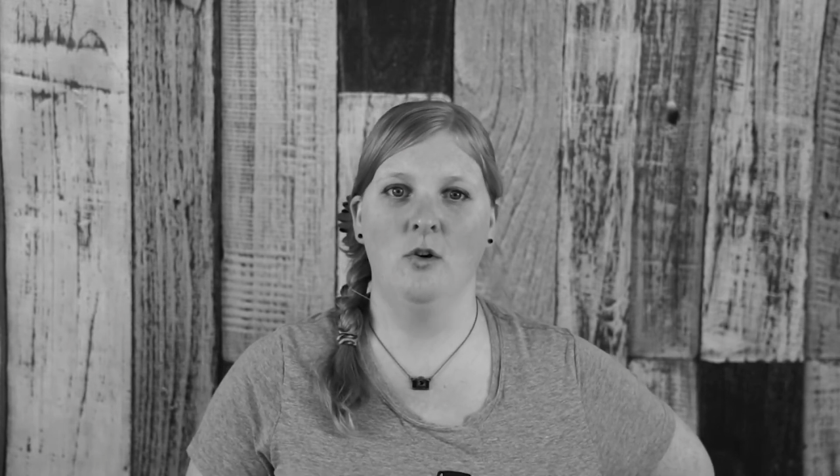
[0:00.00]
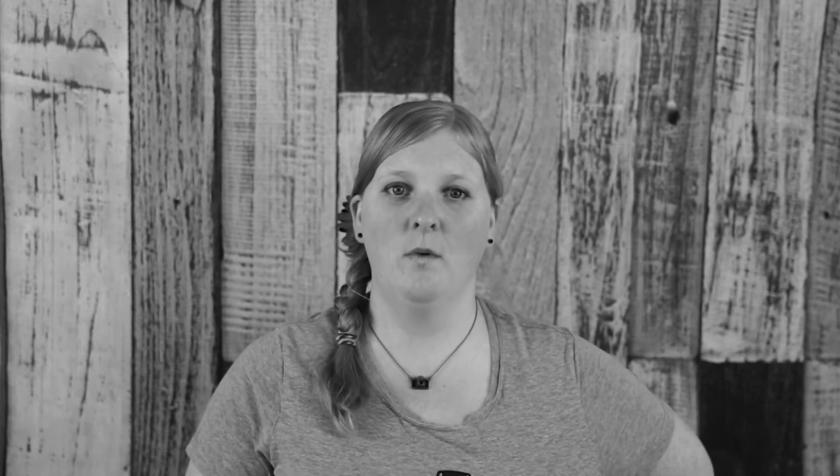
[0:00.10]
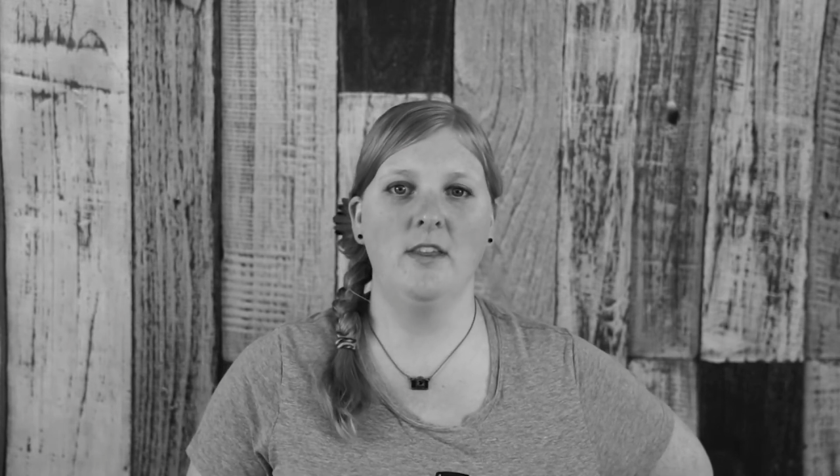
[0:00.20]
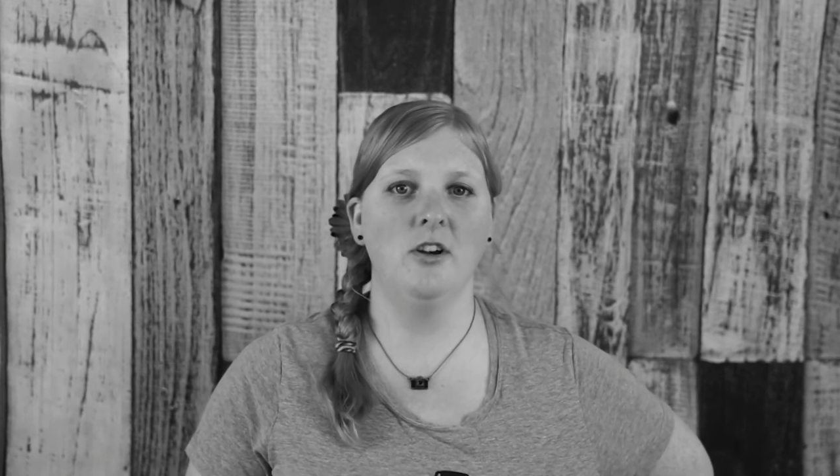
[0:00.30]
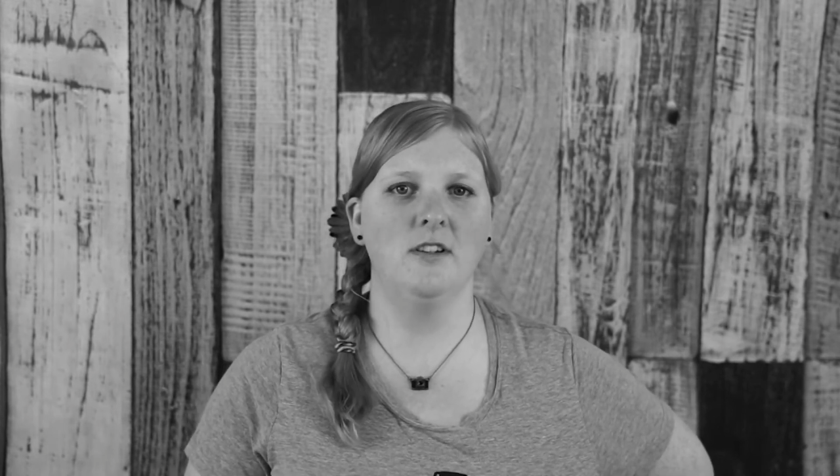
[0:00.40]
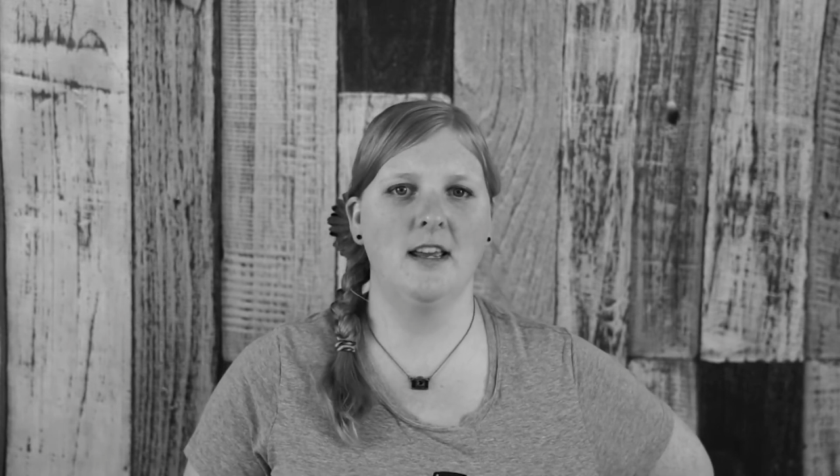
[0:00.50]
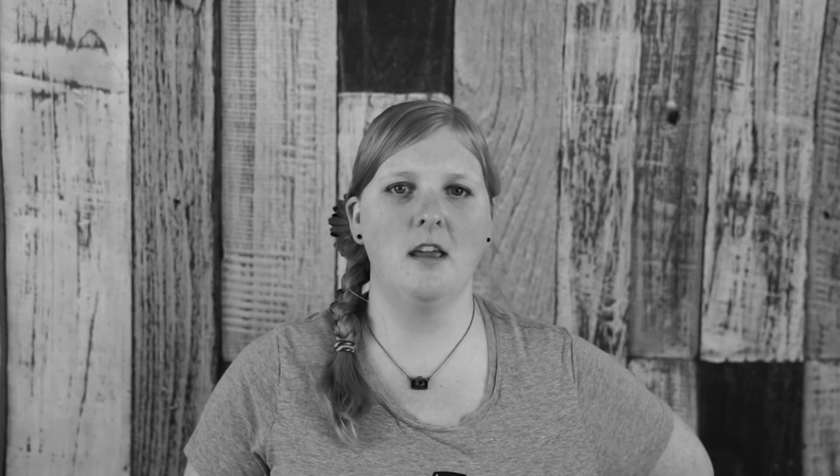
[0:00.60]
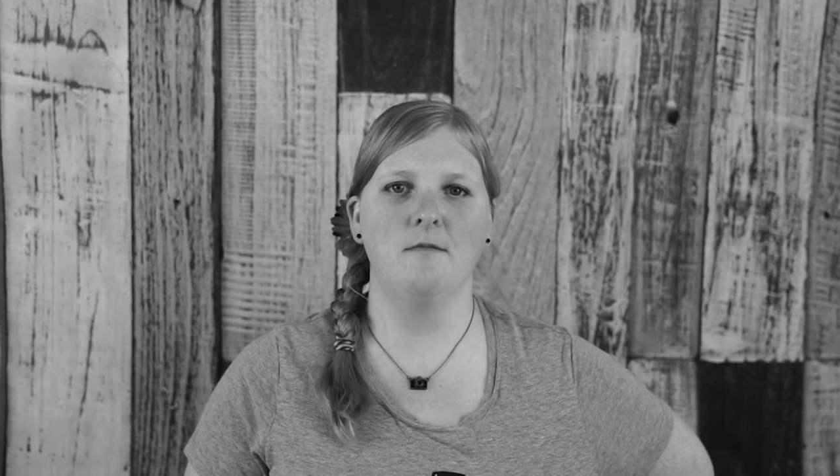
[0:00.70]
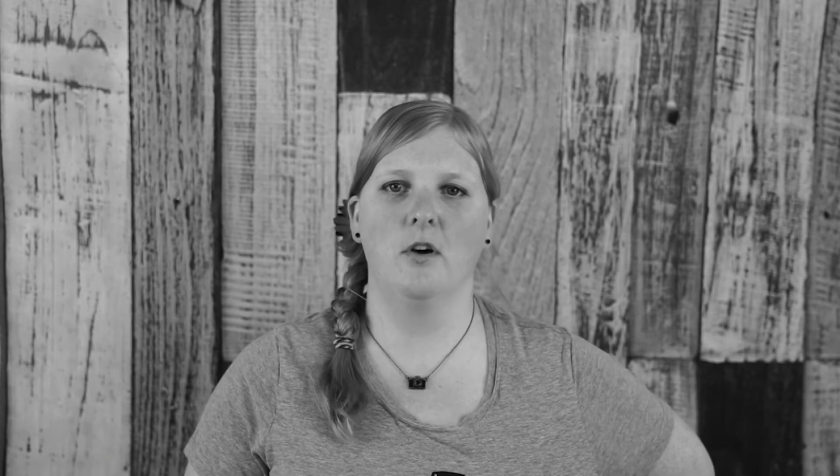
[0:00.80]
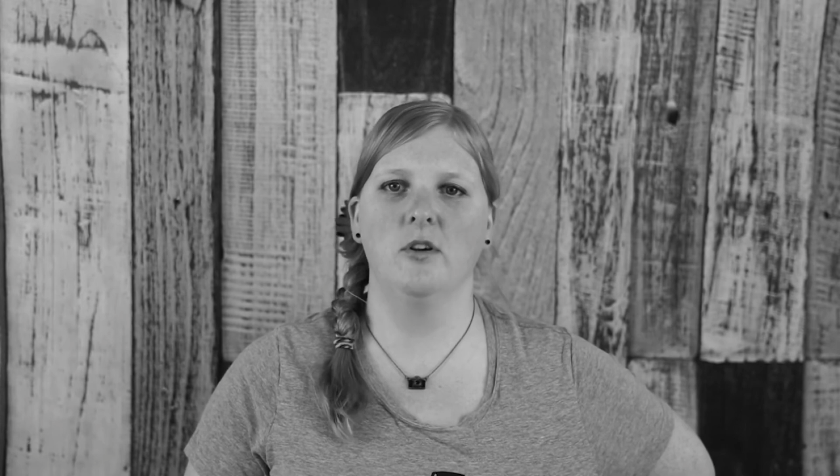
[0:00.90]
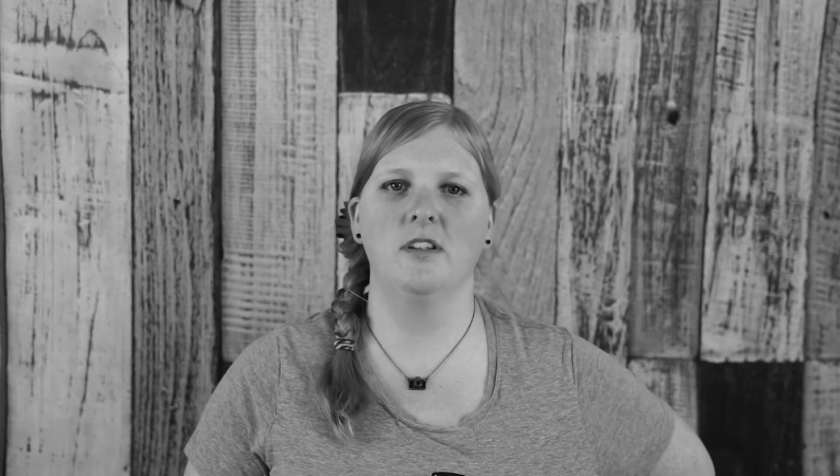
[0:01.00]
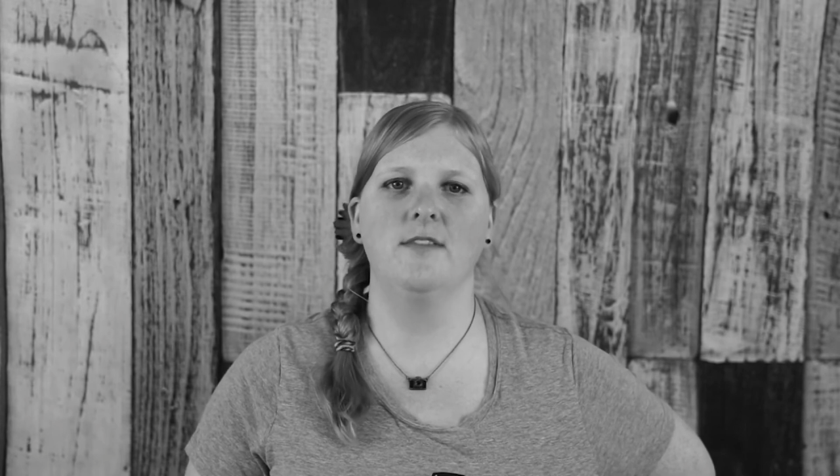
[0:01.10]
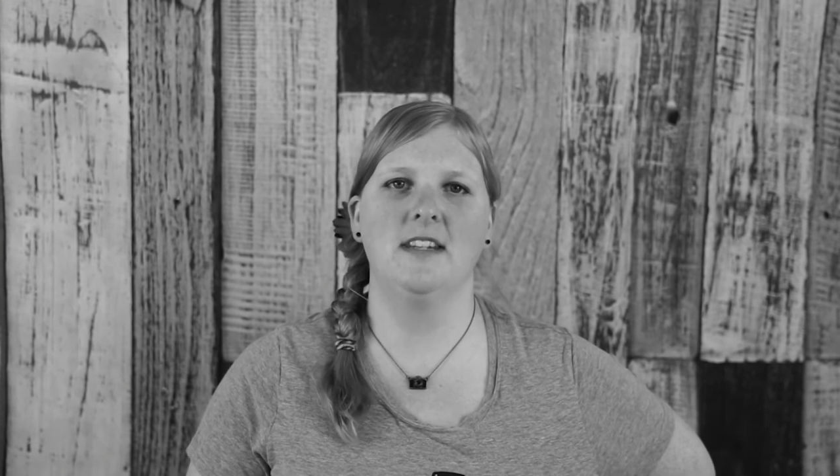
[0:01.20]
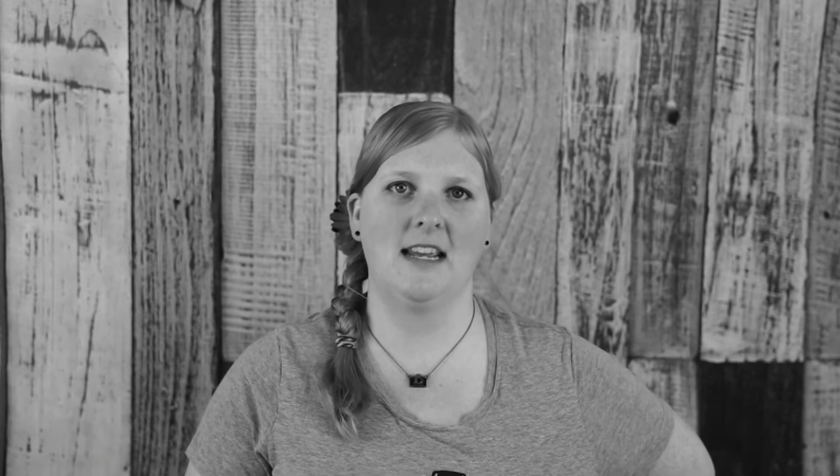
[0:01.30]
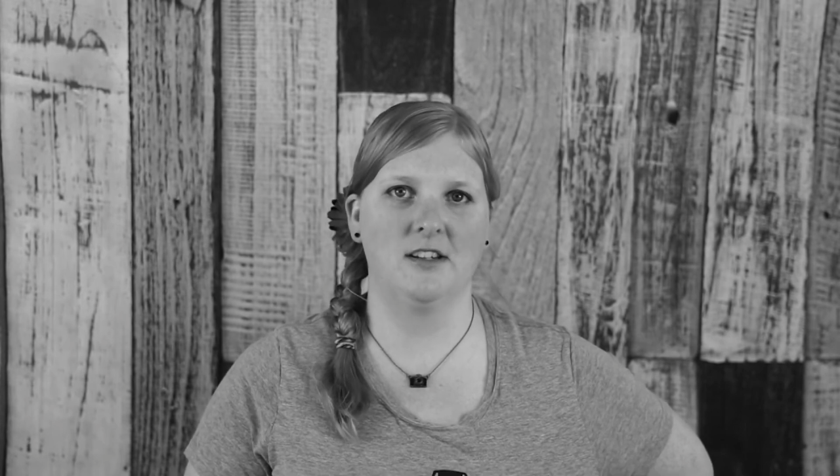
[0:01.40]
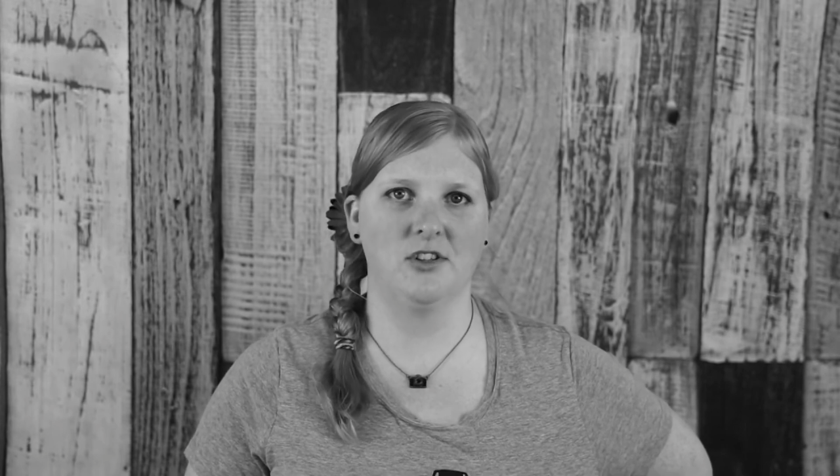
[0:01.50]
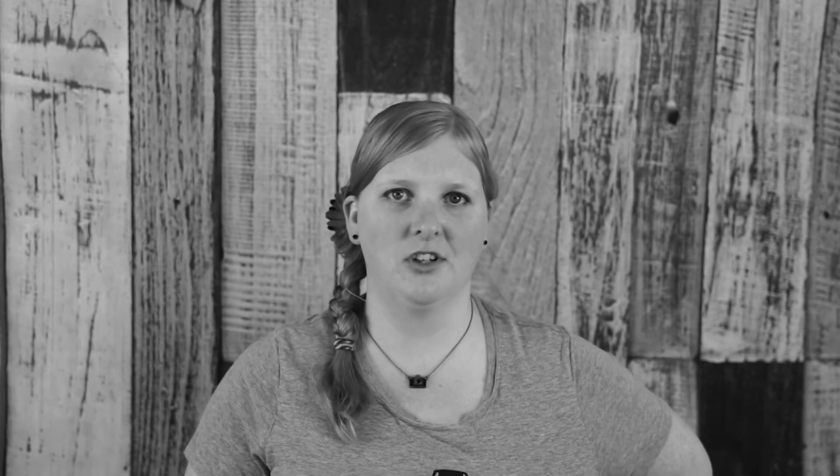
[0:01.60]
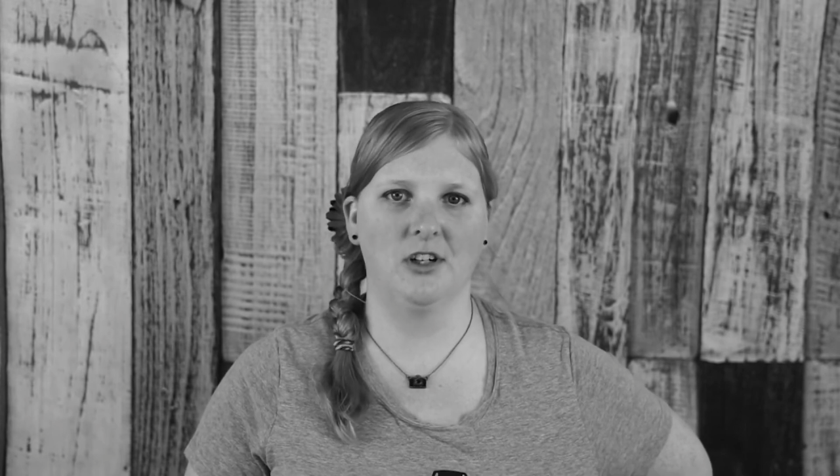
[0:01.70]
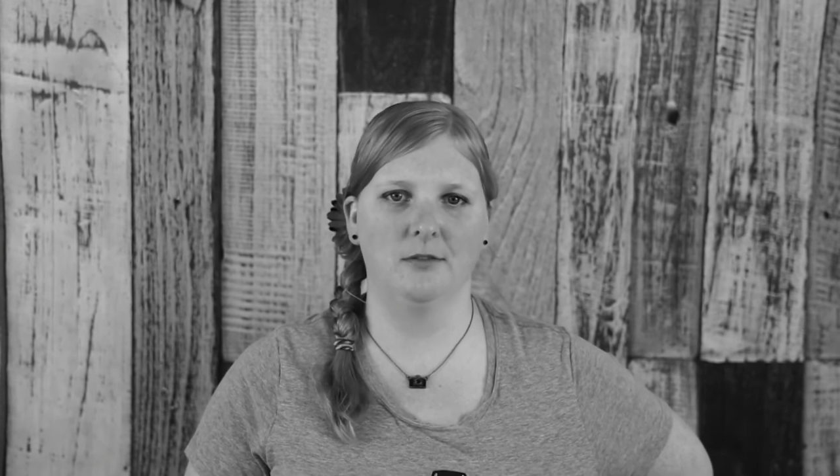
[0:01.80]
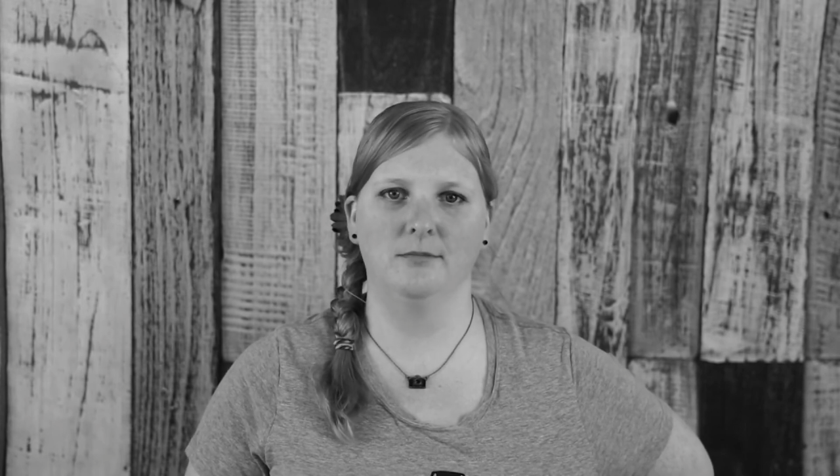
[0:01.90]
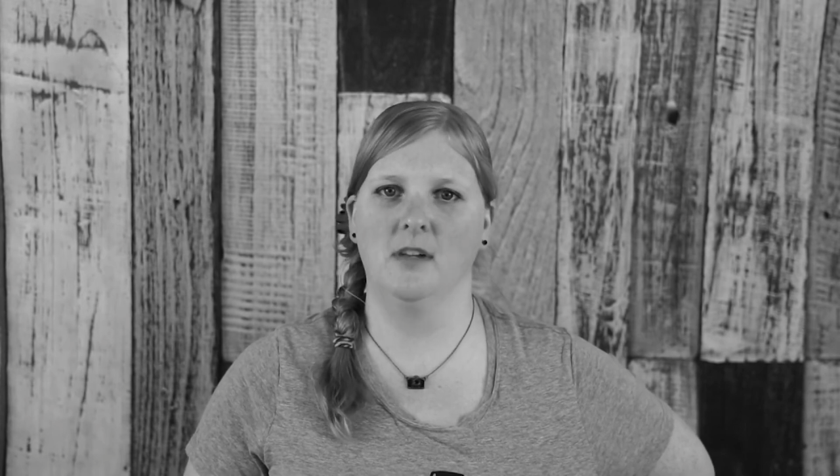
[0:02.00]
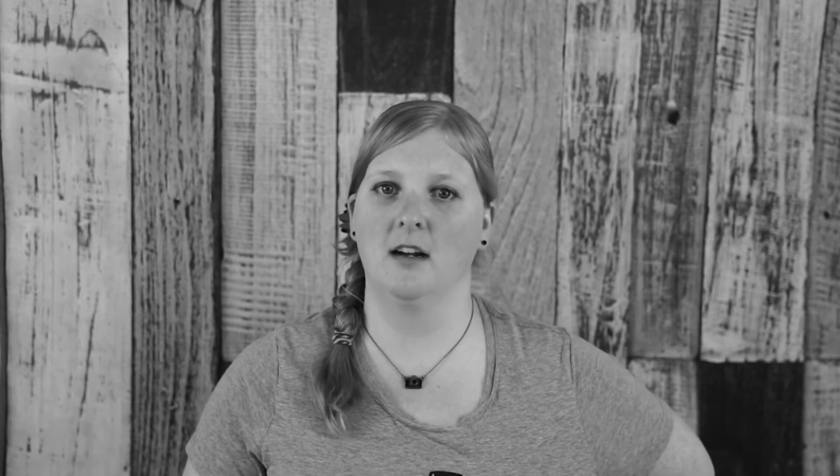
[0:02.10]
Whether you're taking photos of a dancer,